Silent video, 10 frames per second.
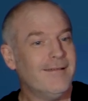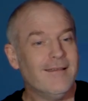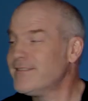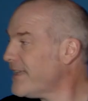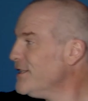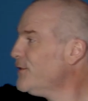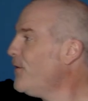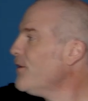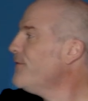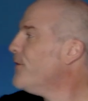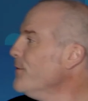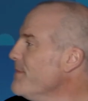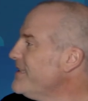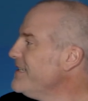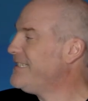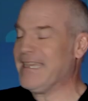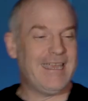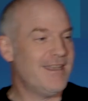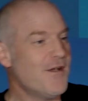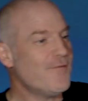Status 404, message
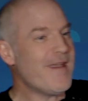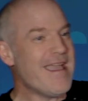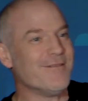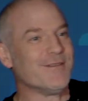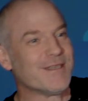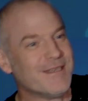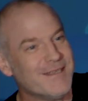ticket not found.